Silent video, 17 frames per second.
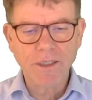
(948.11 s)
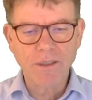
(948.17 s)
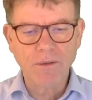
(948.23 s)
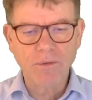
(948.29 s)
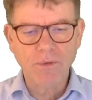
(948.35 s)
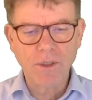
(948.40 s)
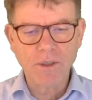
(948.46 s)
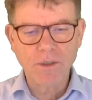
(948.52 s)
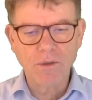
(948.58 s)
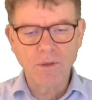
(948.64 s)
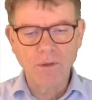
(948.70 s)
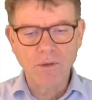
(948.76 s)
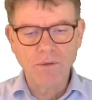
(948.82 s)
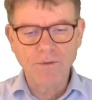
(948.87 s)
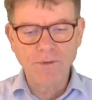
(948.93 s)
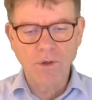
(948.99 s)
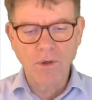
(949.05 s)
It was
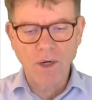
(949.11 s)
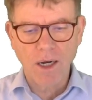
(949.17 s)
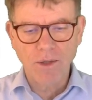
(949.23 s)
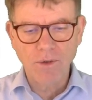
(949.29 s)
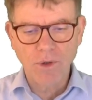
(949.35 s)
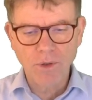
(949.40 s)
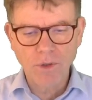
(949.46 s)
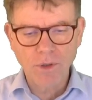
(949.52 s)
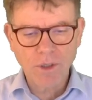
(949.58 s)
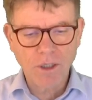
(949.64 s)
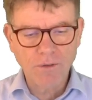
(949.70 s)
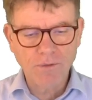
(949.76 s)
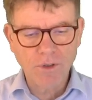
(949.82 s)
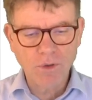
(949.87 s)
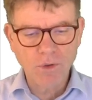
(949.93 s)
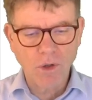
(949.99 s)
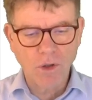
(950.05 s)
for another key
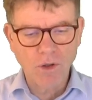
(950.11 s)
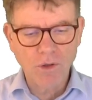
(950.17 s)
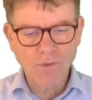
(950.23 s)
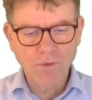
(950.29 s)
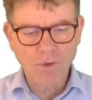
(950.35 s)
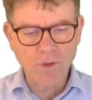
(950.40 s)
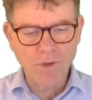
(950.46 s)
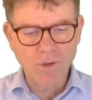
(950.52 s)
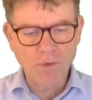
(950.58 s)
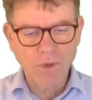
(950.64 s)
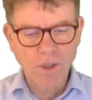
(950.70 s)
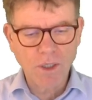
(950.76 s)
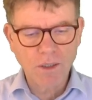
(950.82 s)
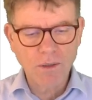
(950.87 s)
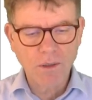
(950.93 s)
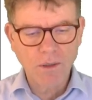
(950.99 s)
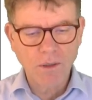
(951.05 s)
figure, not for this
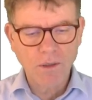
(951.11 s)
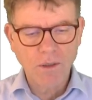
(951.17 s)
one,